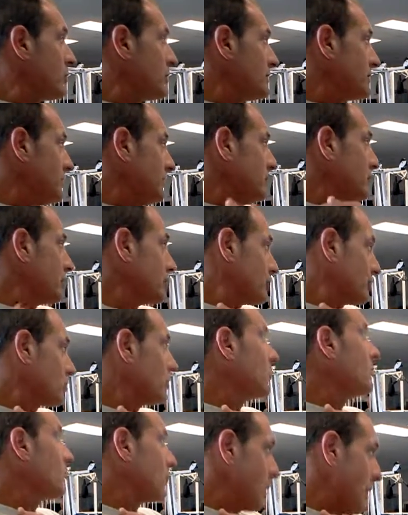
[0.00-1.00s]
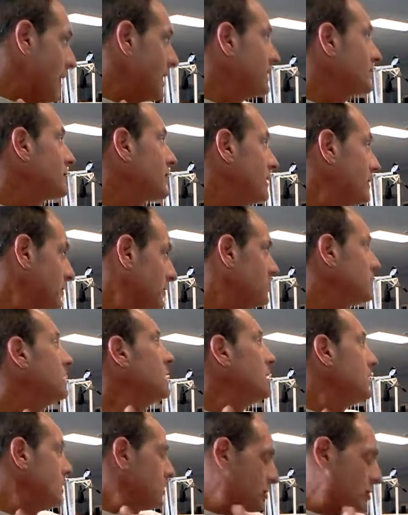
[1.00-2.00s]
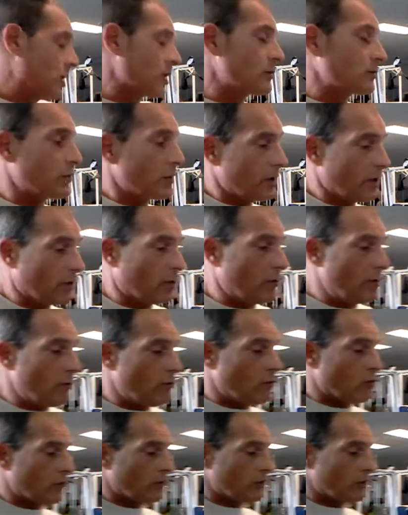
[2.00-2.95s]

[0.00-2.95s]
brings in your shoulder, right, starts bringing a little bit